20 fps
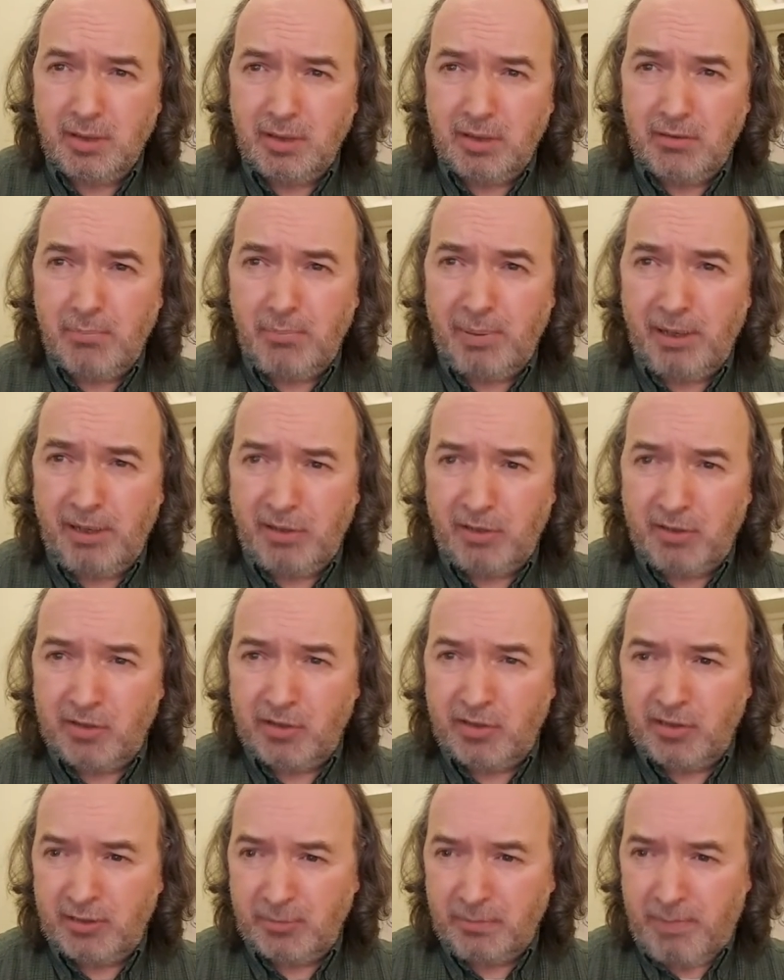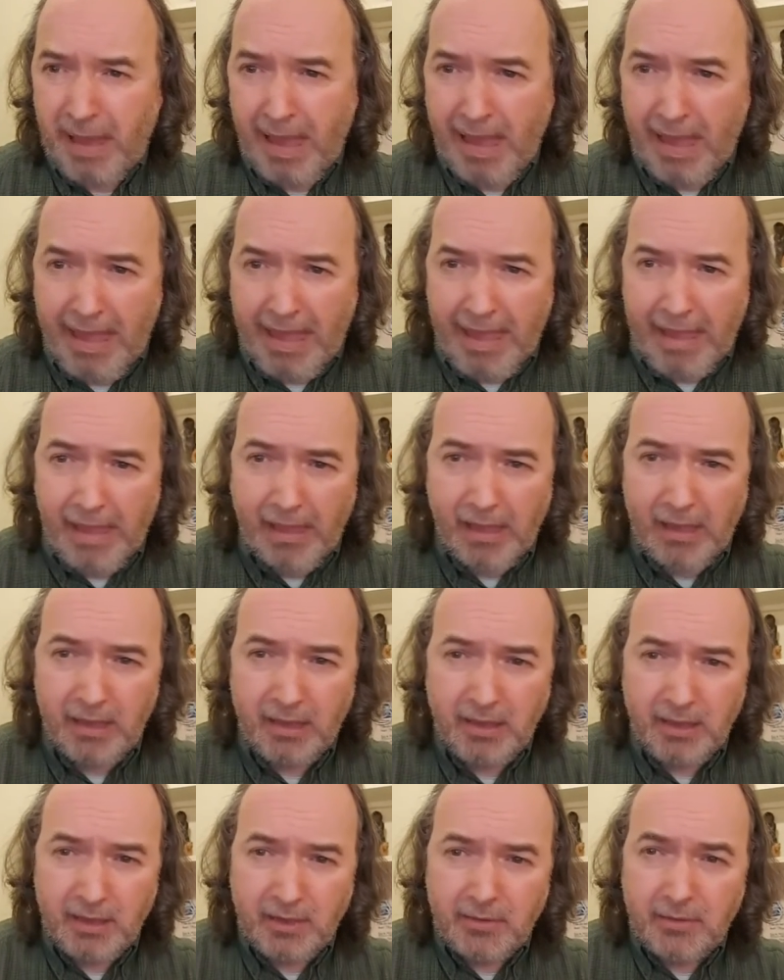and pitch despair,
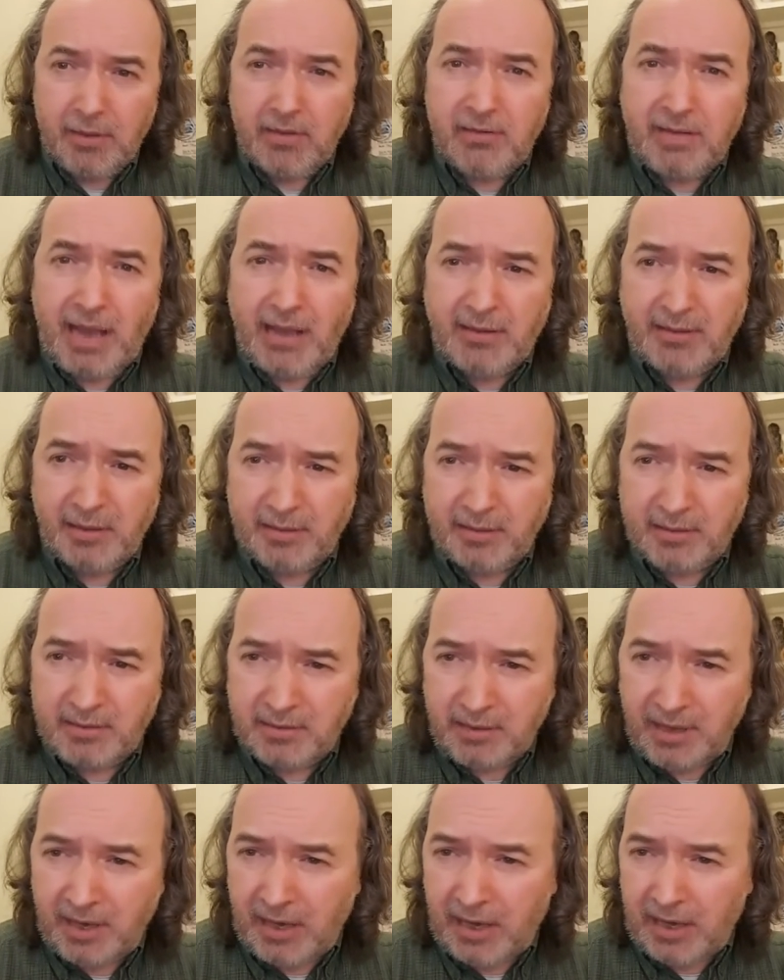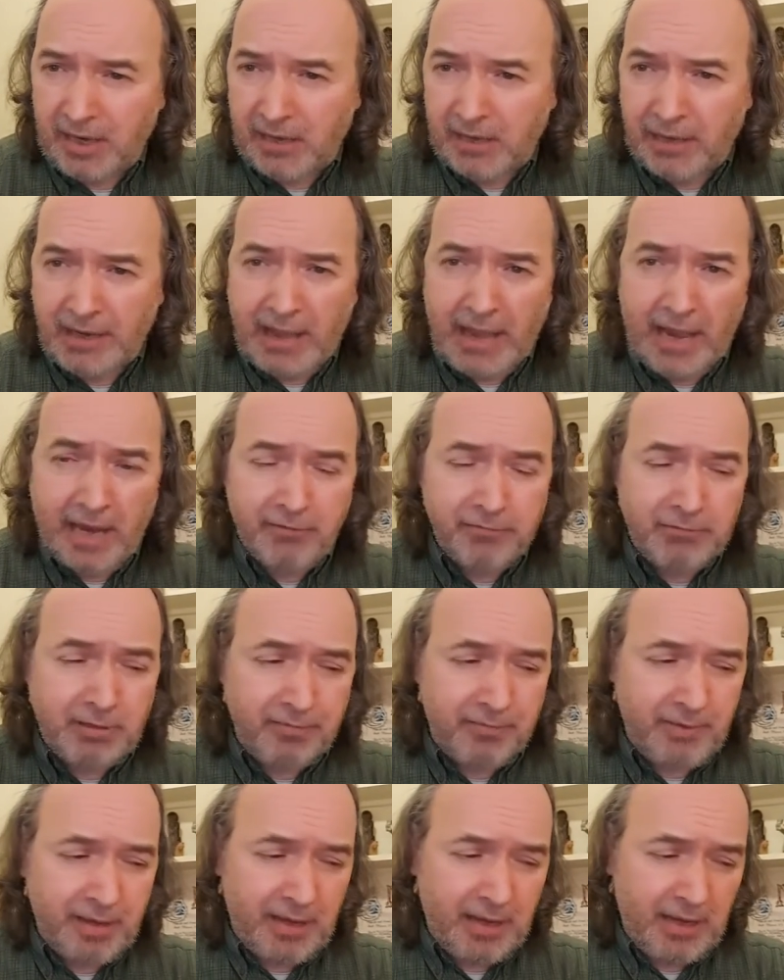to tattered skin and angry
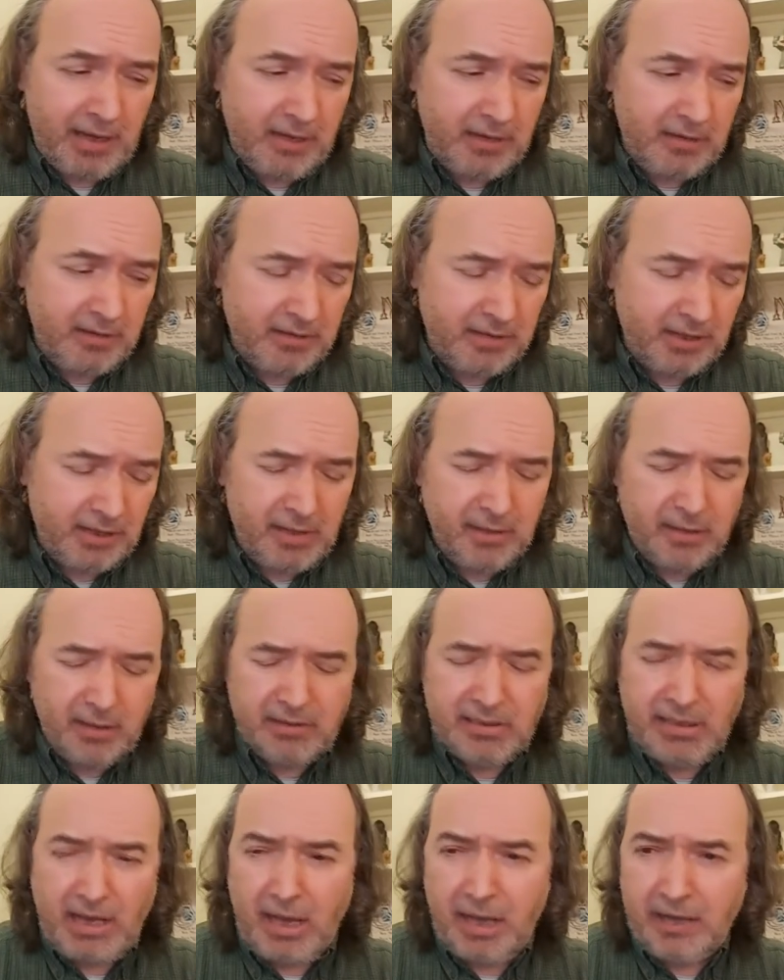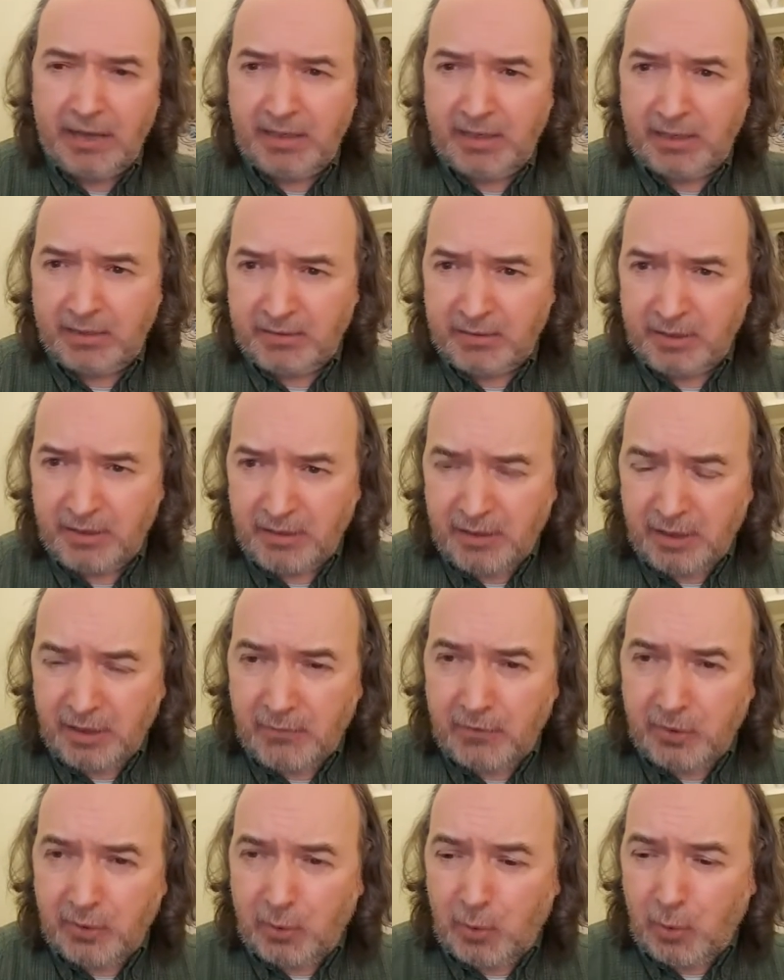veins, the target
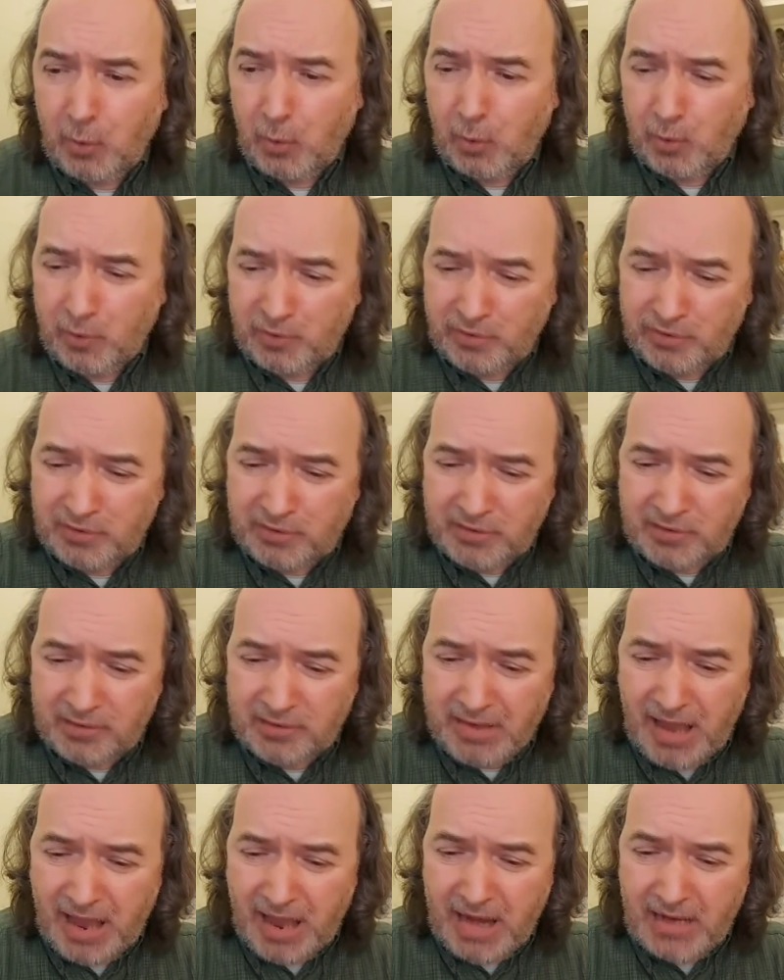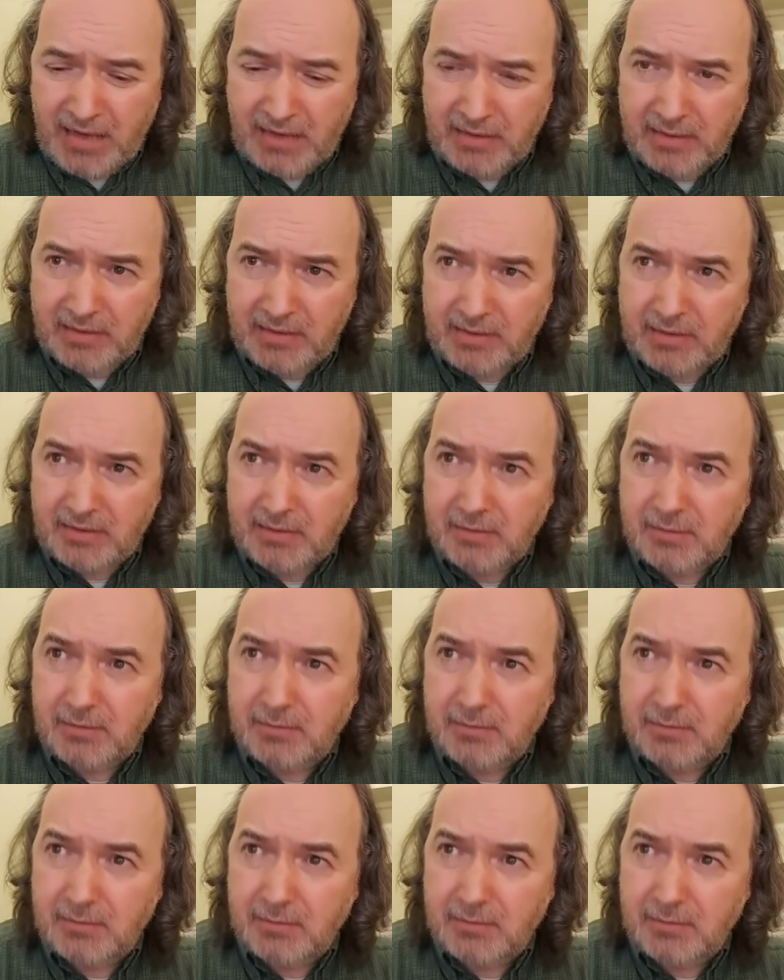of the court's disdains.